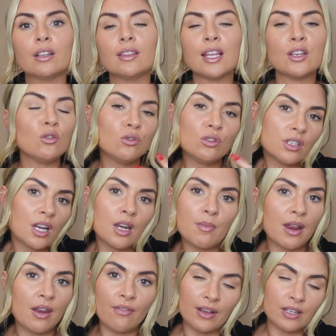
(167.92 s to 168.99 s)
then you're just going to
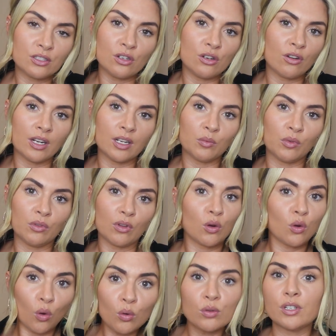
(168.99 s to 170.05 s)
manifest £2 grand a month
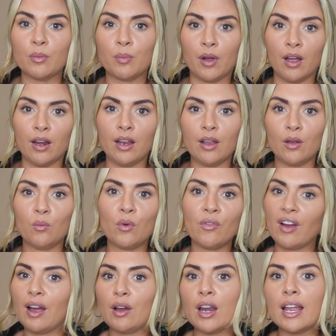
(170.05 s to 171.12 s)
on autopilot
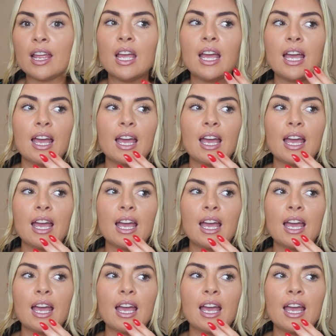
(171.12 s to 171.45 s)
without, like,